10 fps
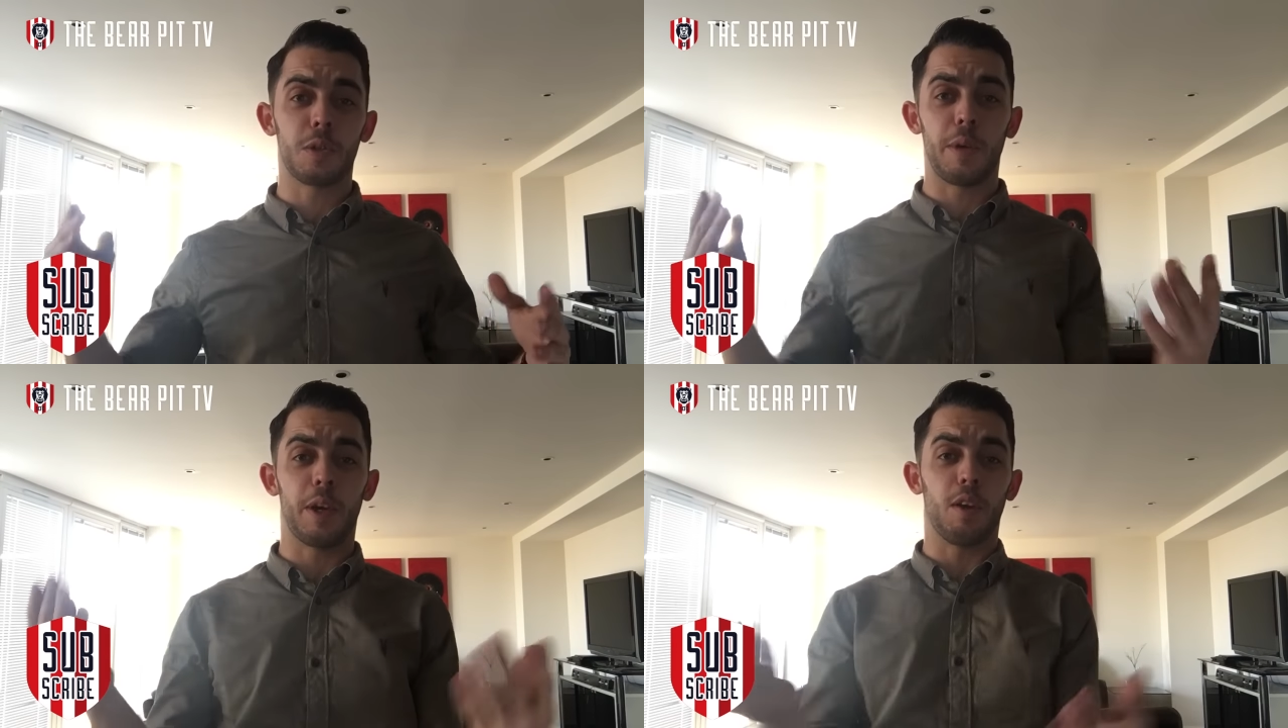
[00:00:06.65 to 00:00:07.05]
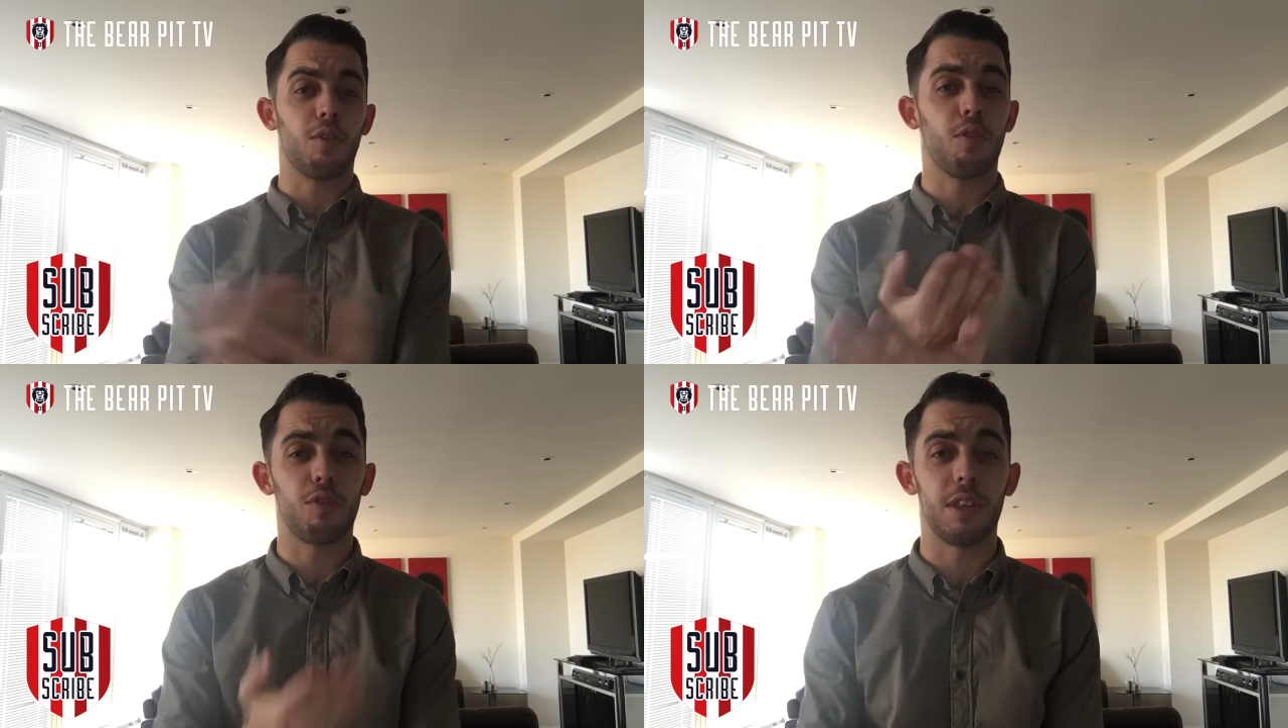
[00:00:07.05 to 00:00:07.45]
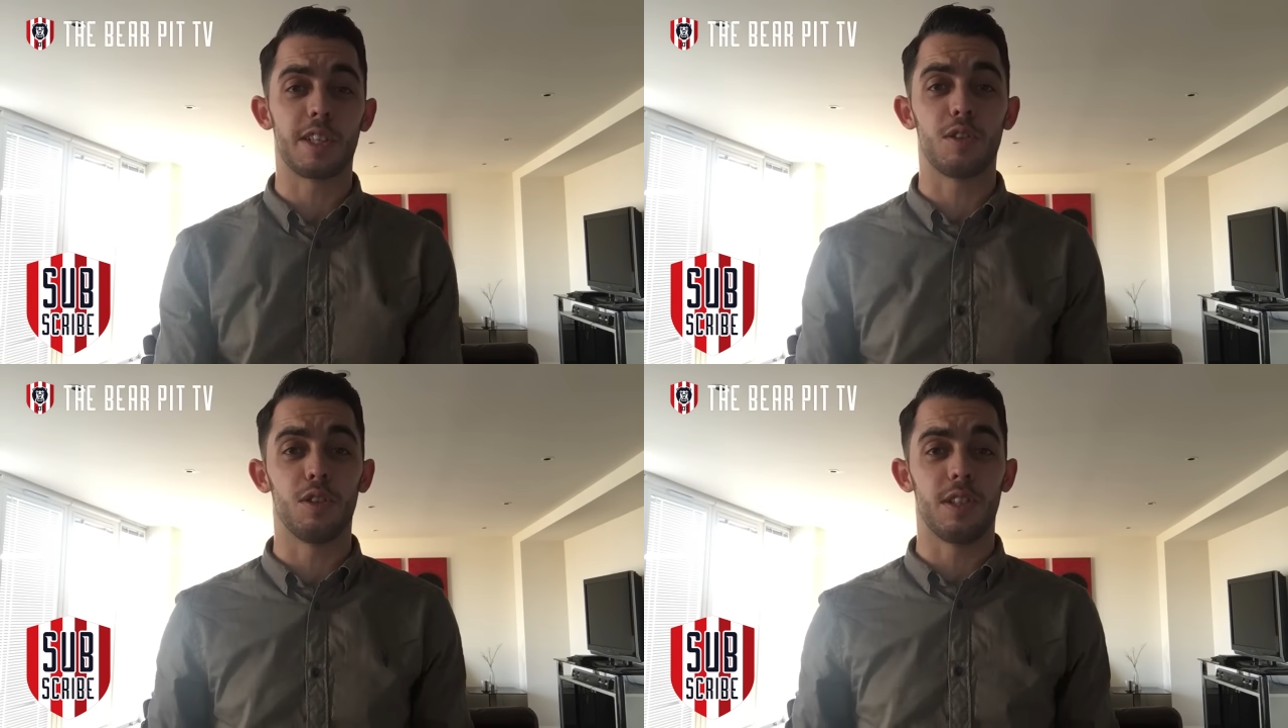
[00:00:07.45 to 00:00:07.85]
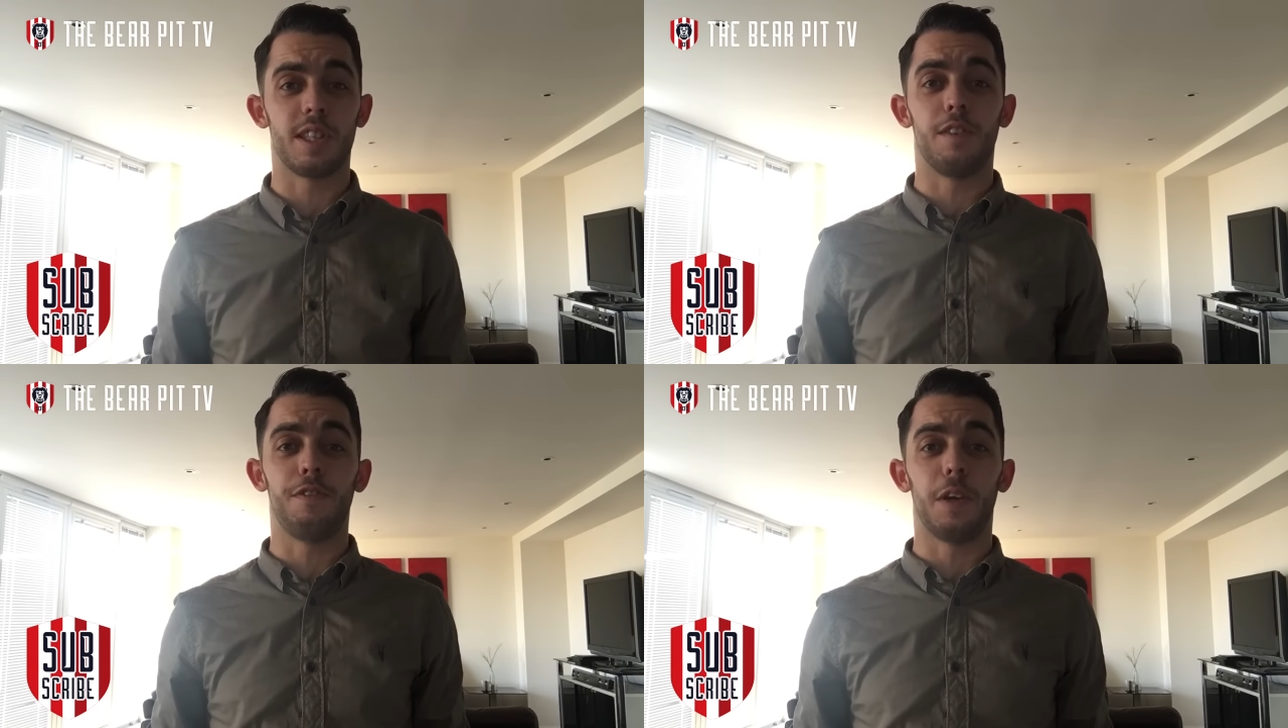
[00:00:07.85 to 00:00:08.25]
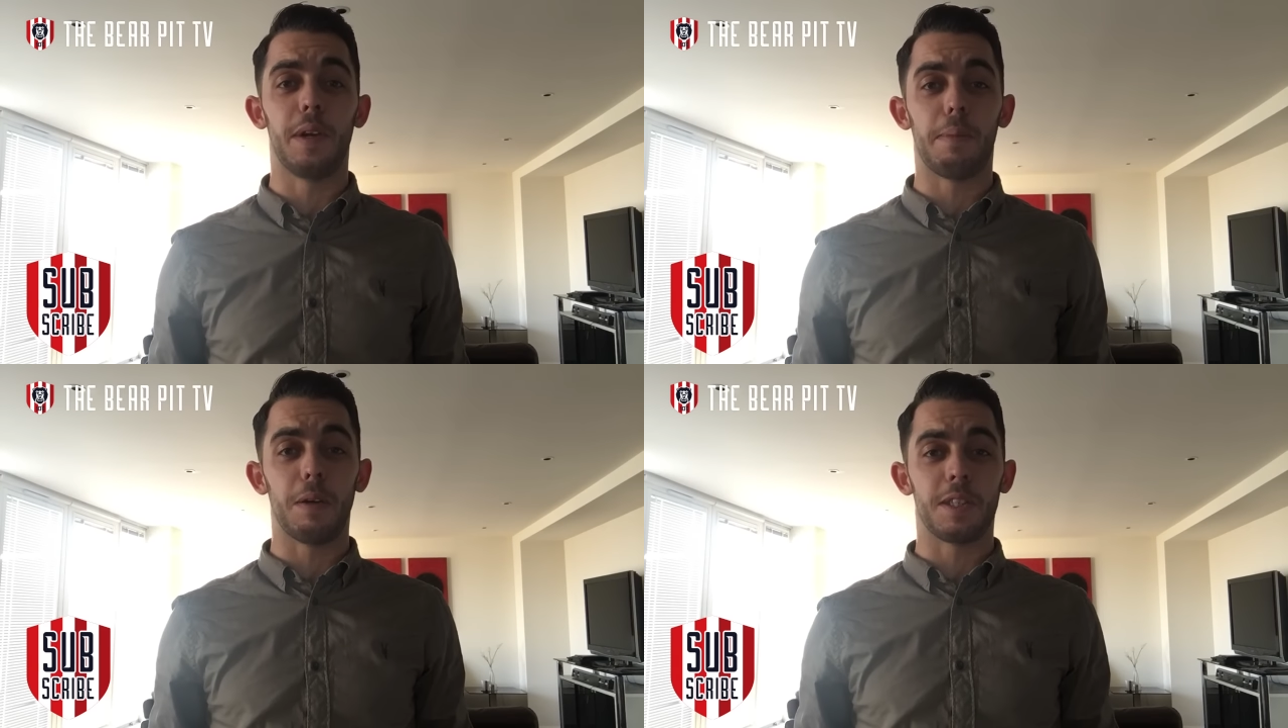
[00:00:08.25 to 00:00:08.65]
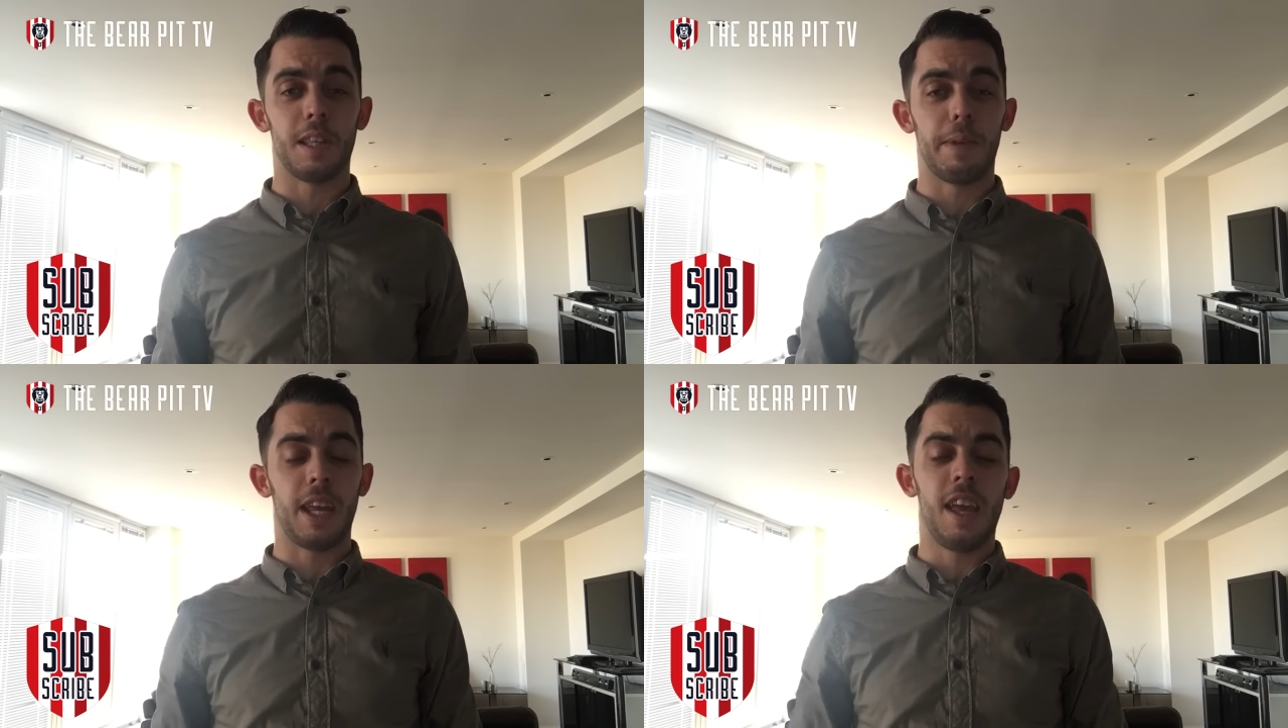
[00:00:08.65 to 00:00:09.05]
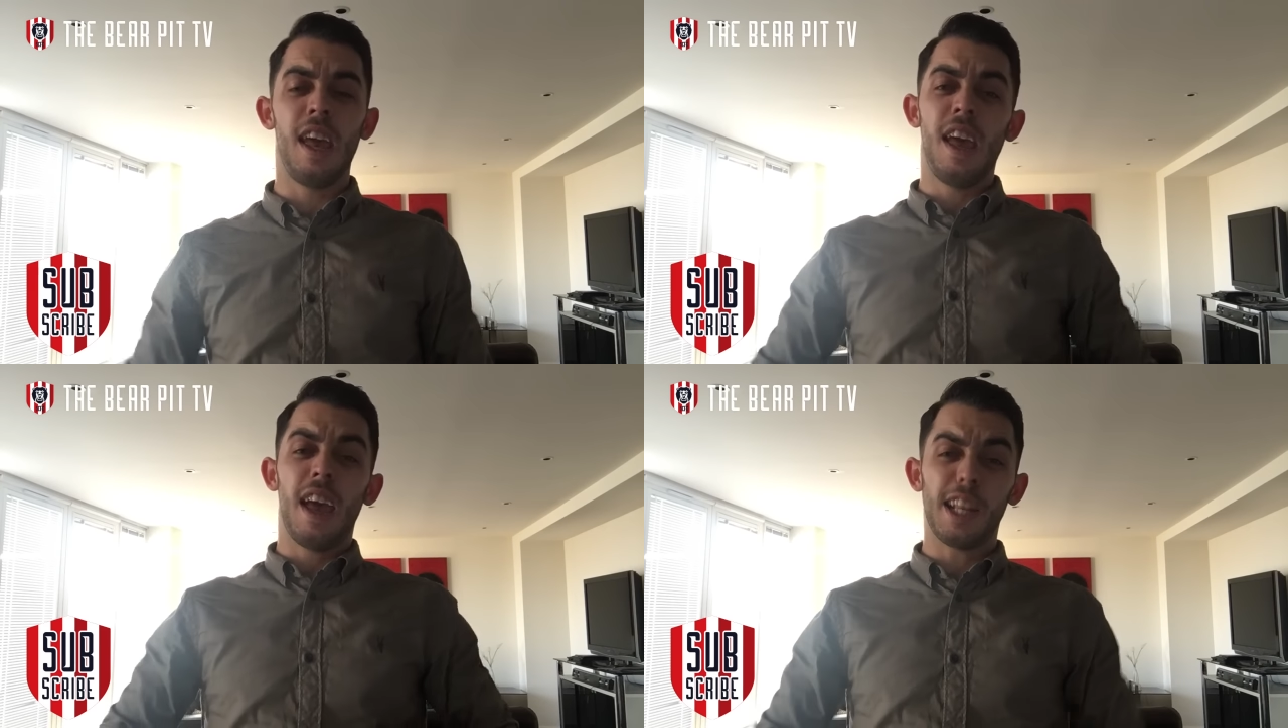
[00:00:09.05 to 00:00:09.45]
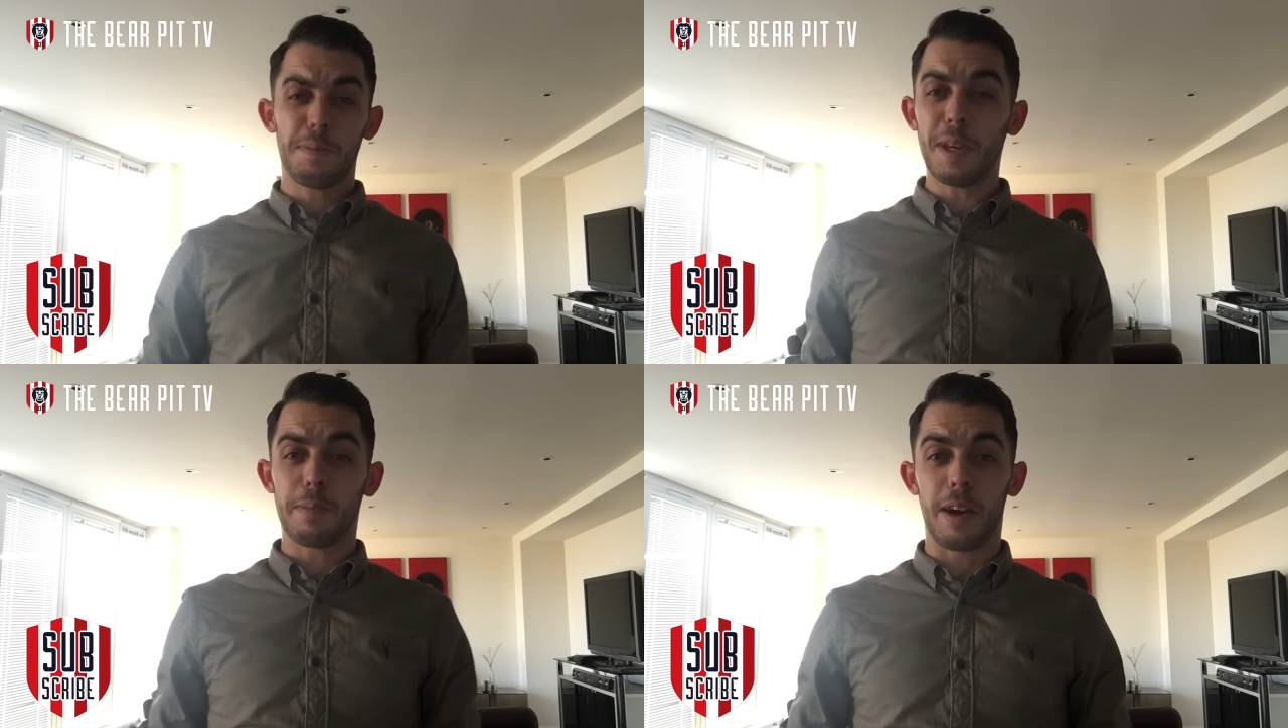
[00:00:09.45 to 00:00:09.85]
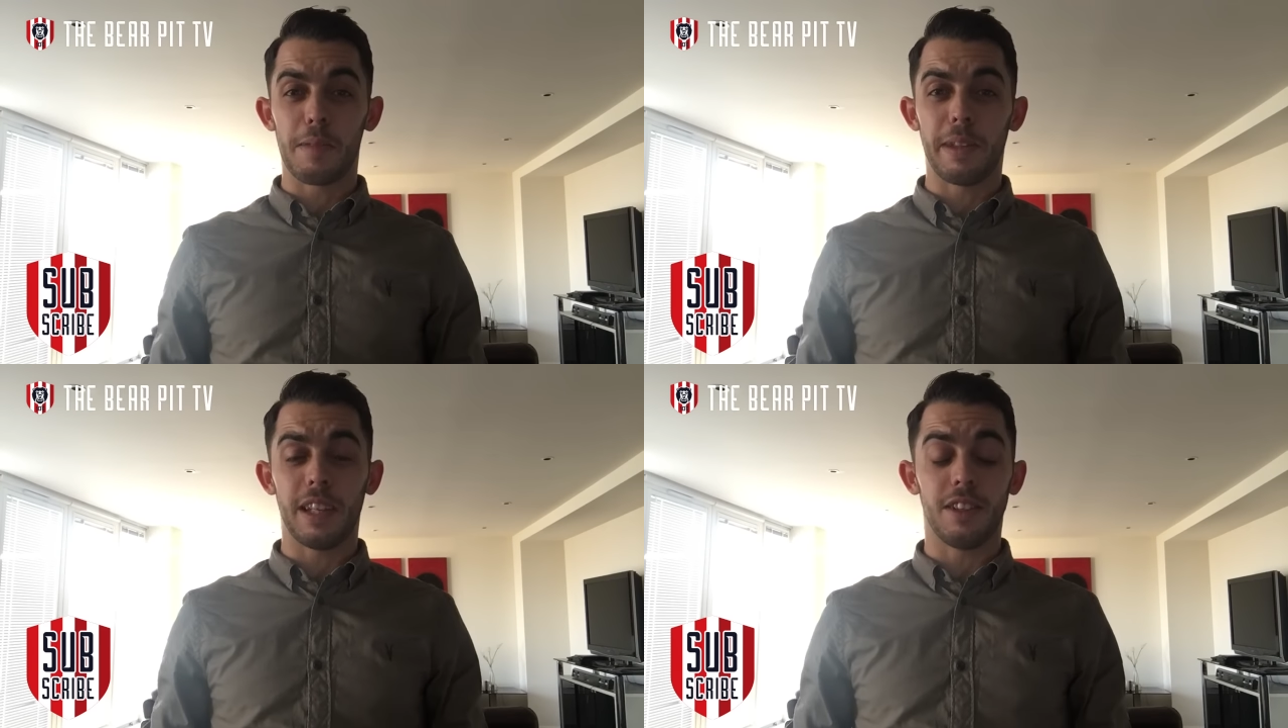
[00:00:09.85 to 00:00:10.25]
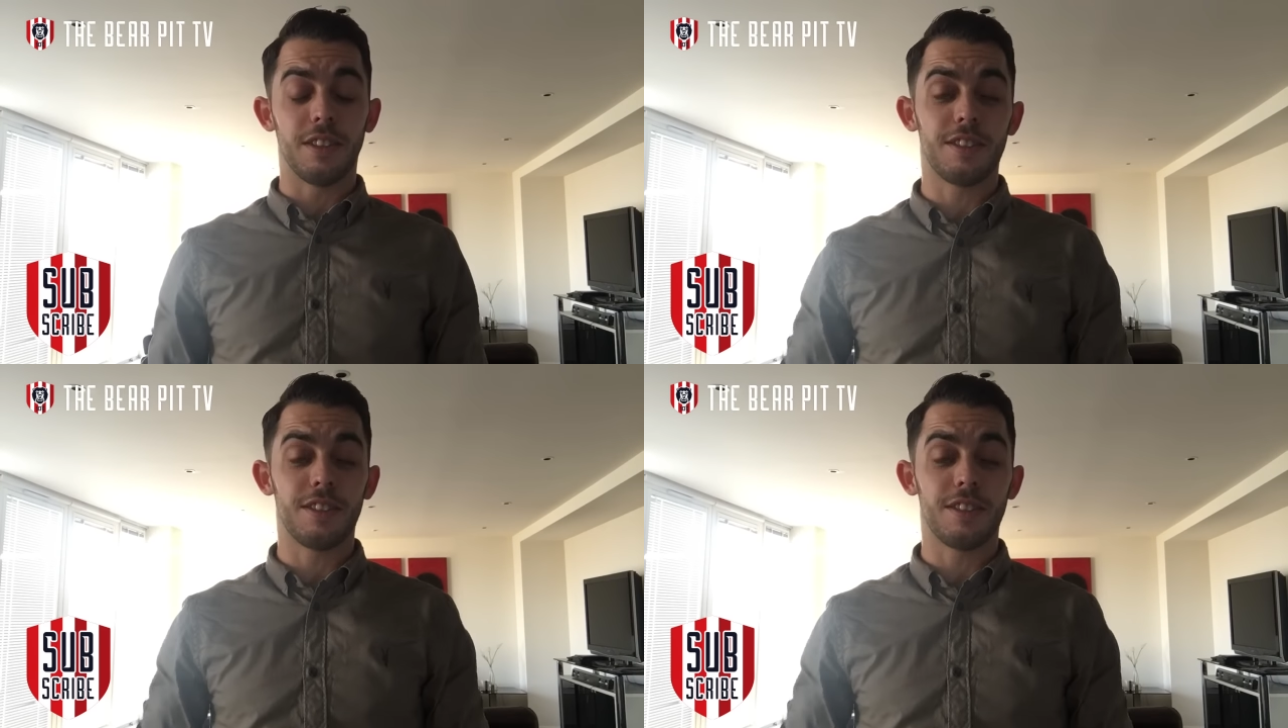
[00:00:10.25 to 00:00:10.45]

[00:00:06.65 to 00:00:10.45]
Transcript: where we go through three of the stories that are floating about at the minute and speak about them a little.